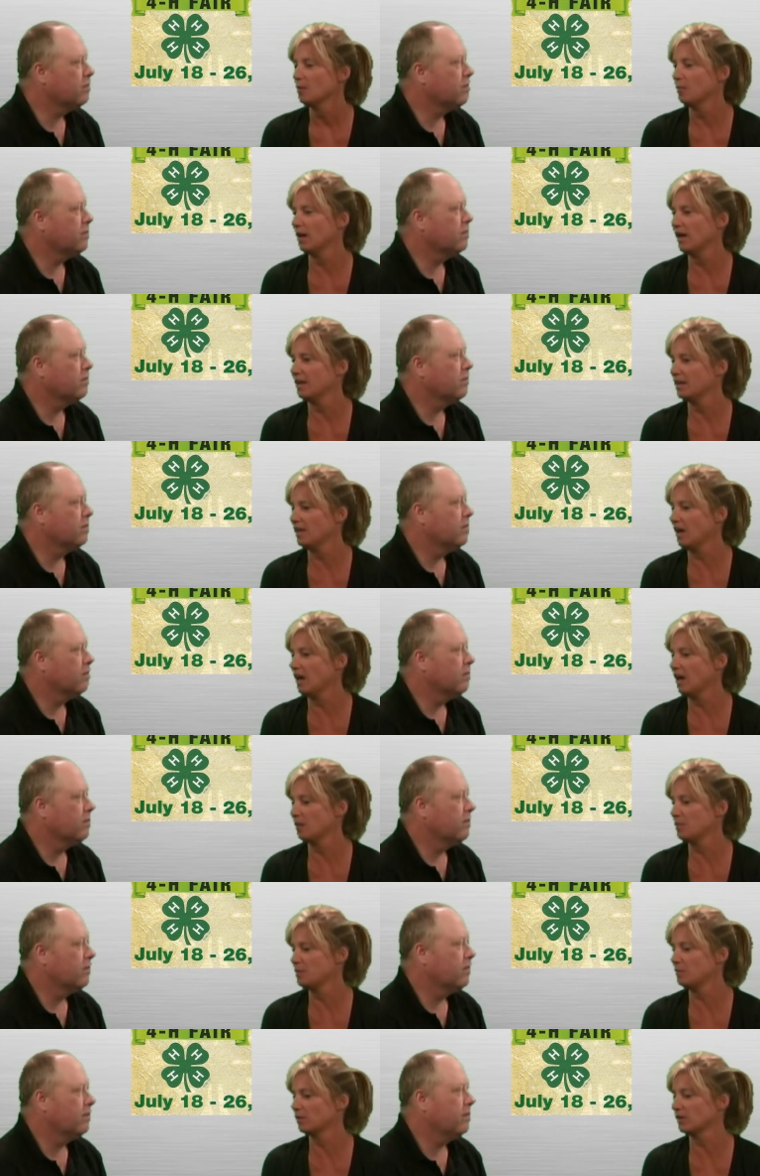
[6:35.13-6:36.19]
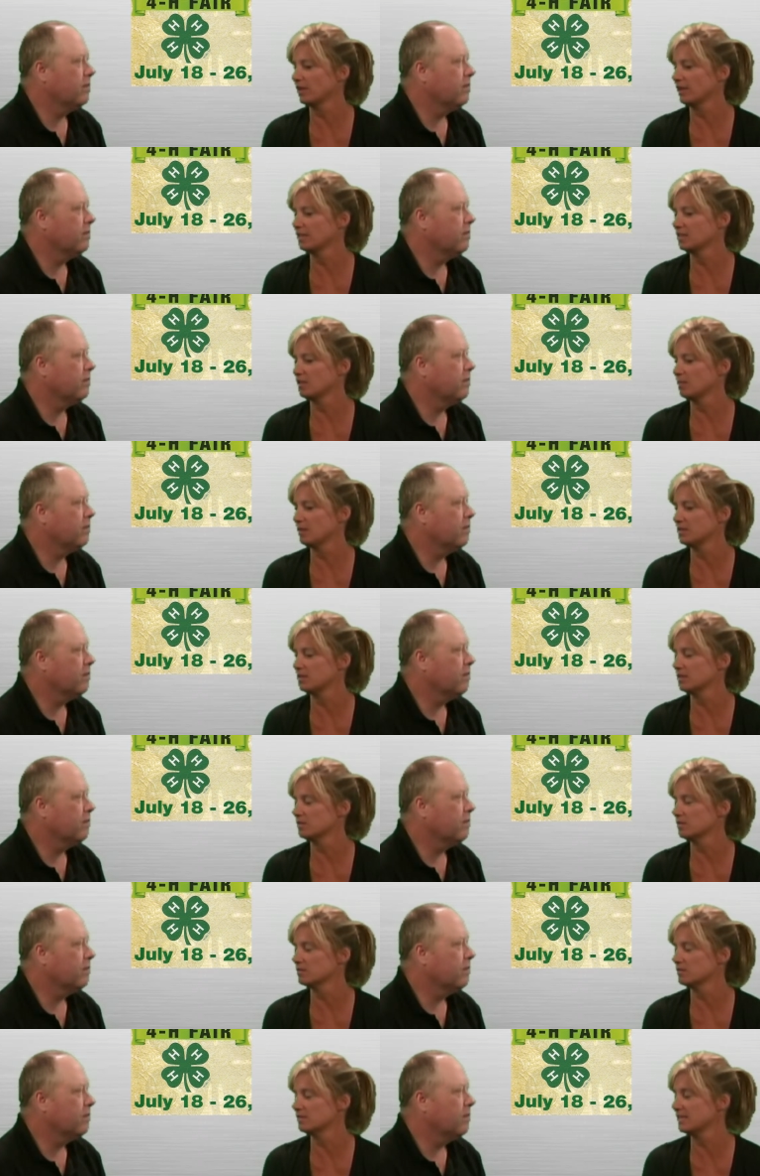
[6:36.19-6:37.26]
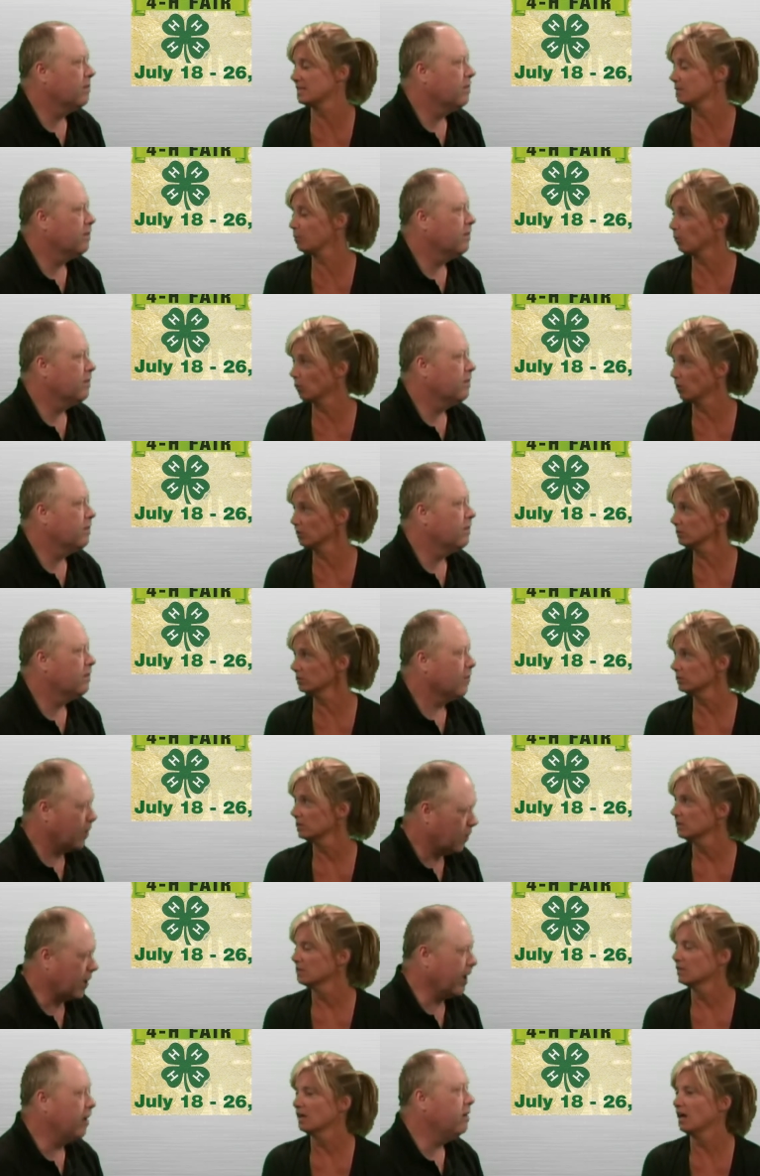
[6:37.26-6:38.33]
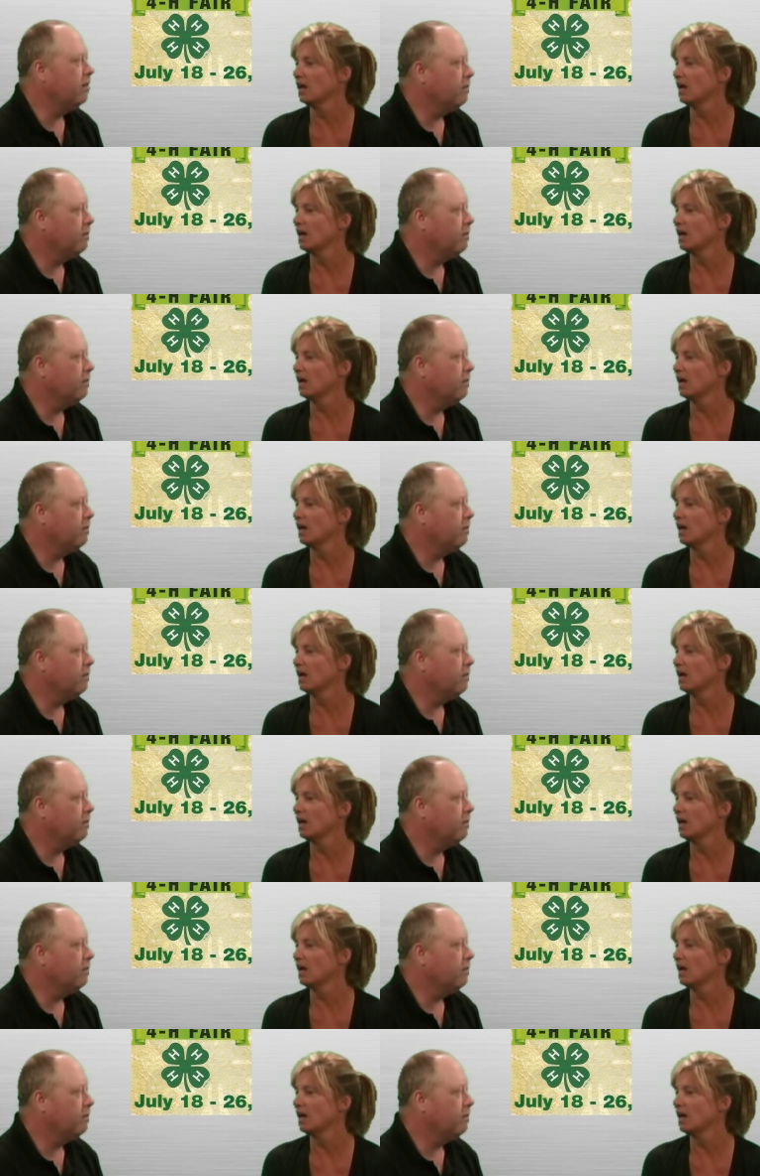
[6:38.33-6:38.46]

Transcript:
Speaker 1: but uh, people can get them at the city pool, okay.